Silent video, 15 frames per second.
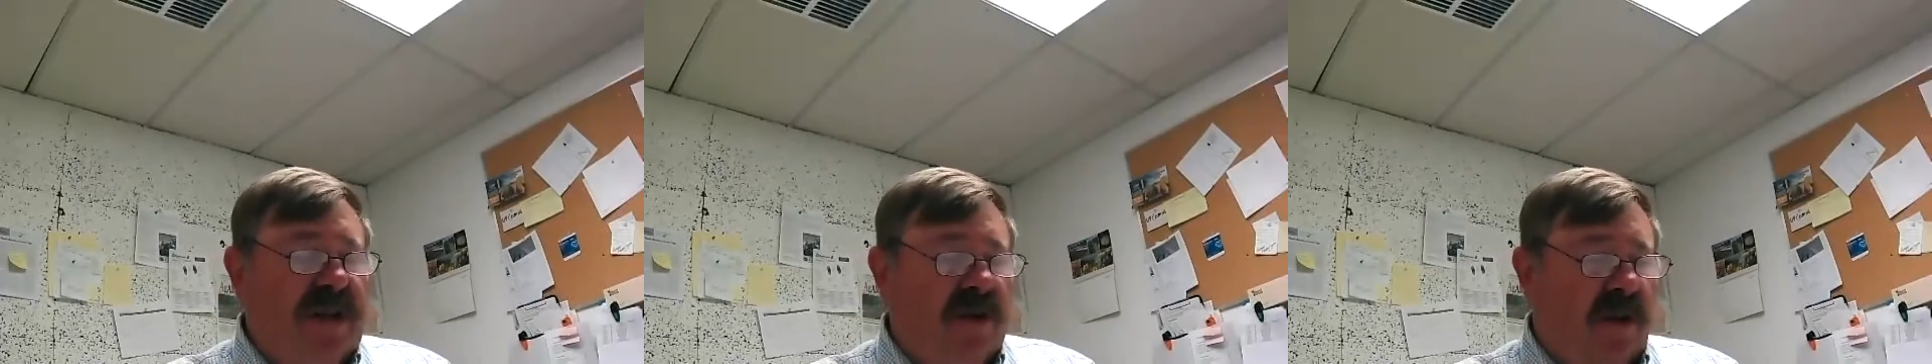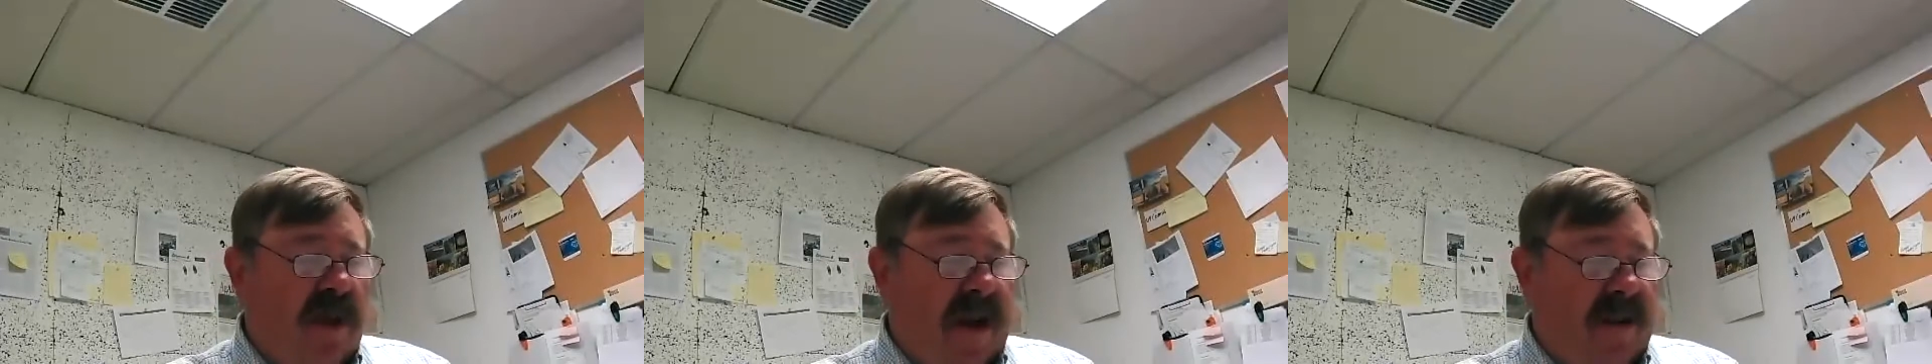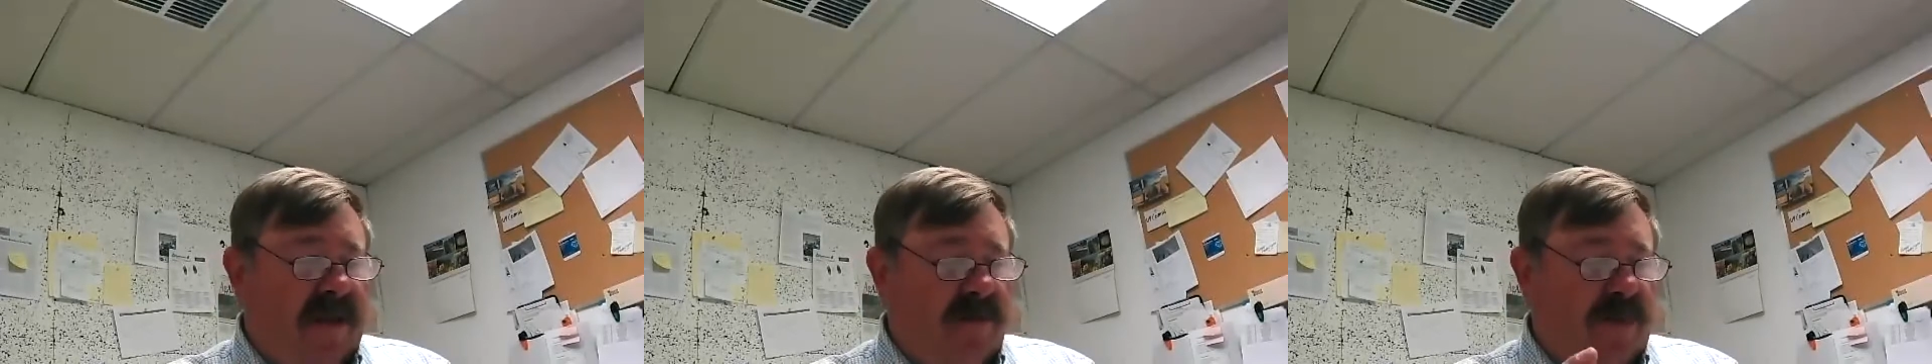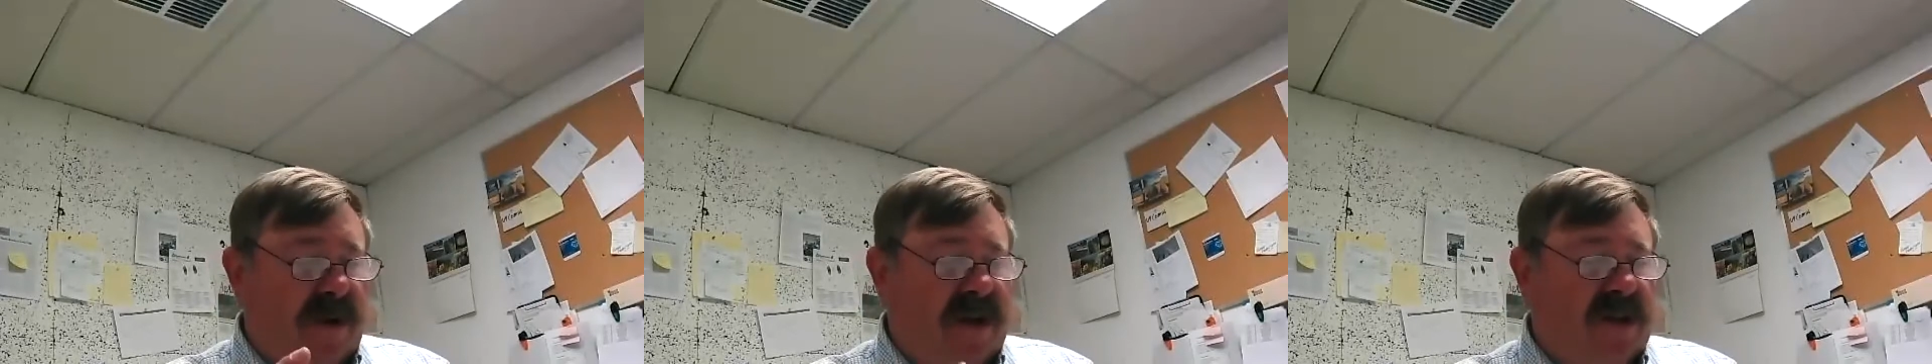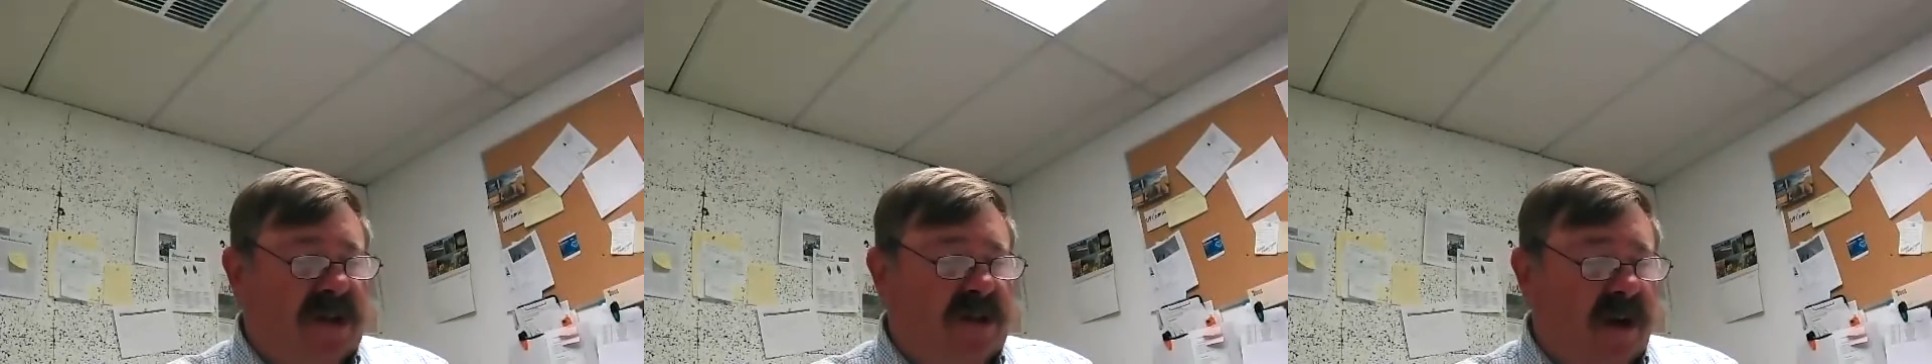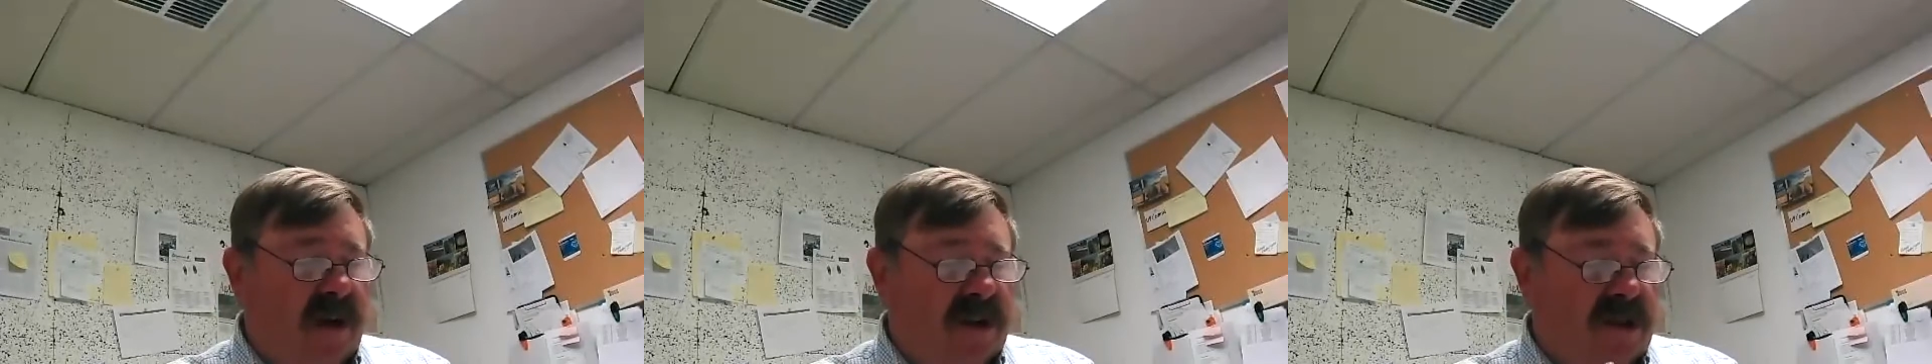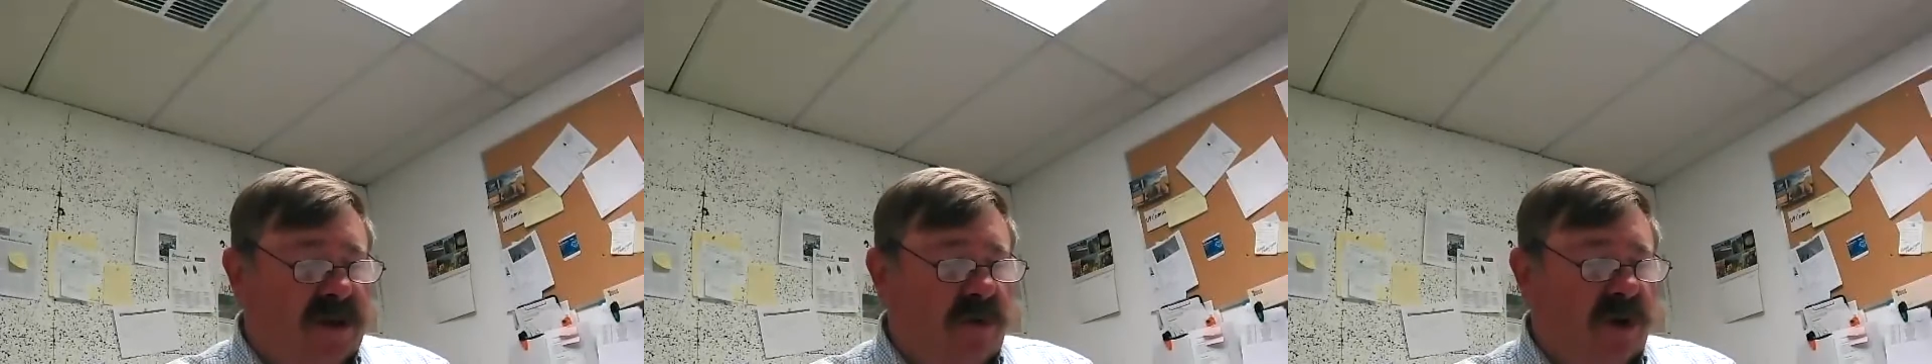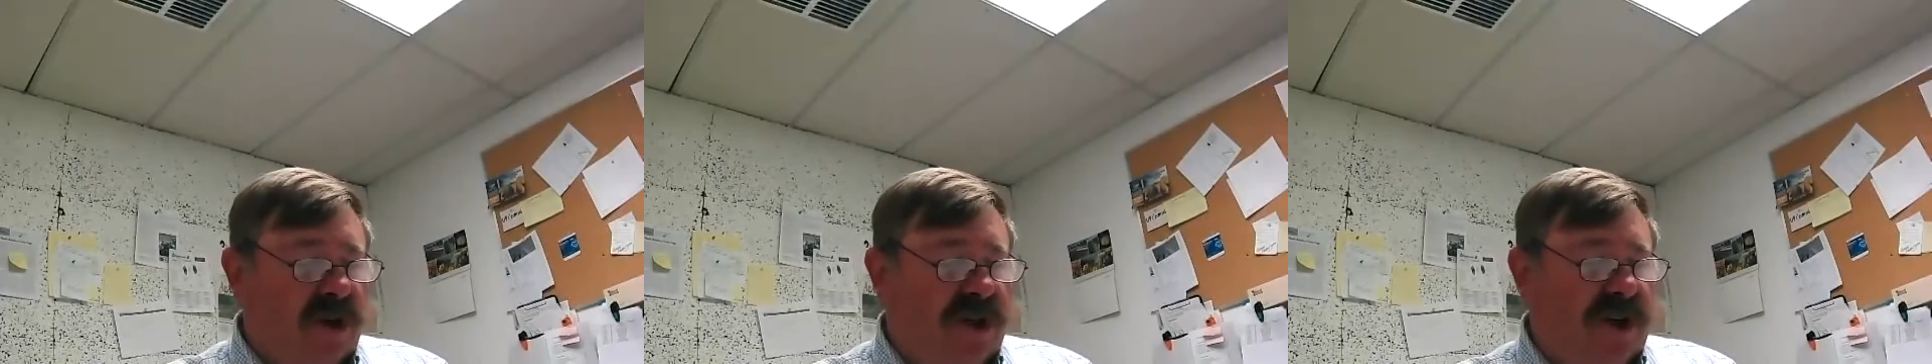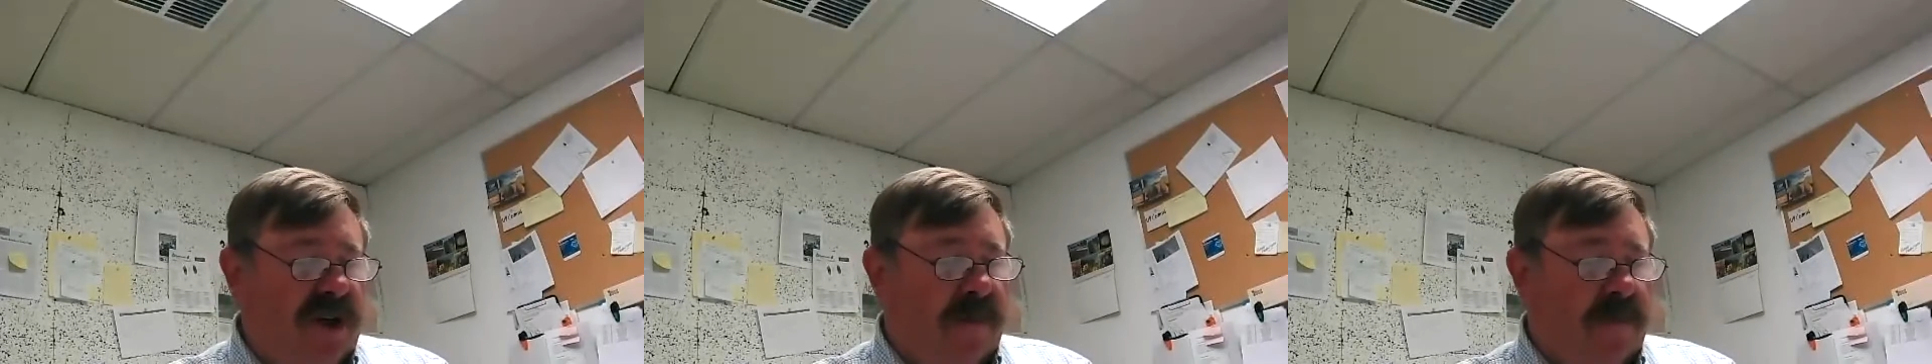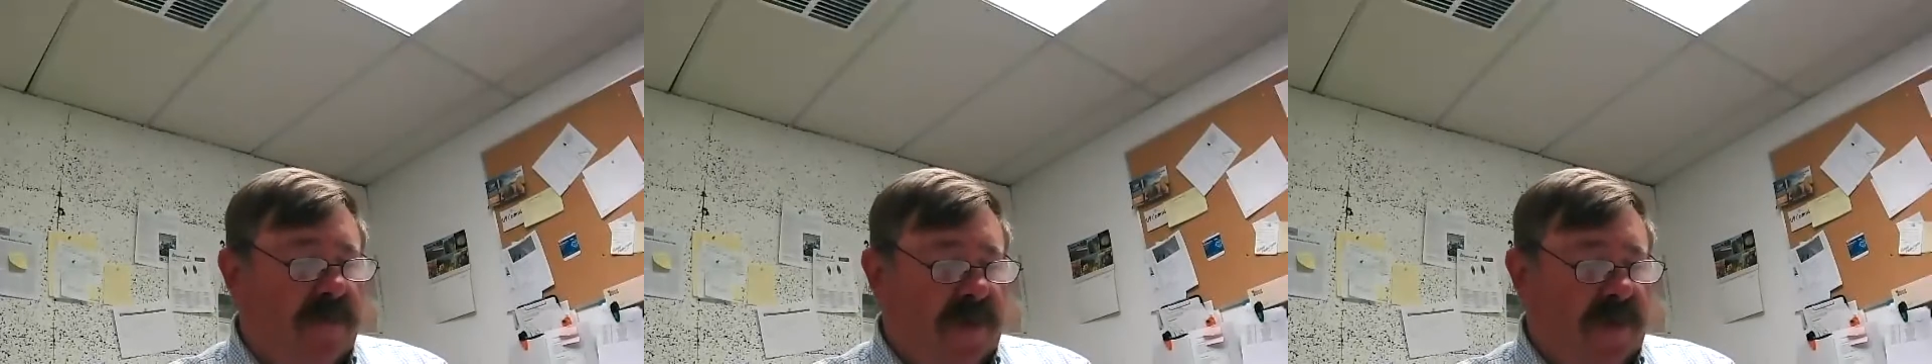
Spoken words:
the land, they're being a stewardship.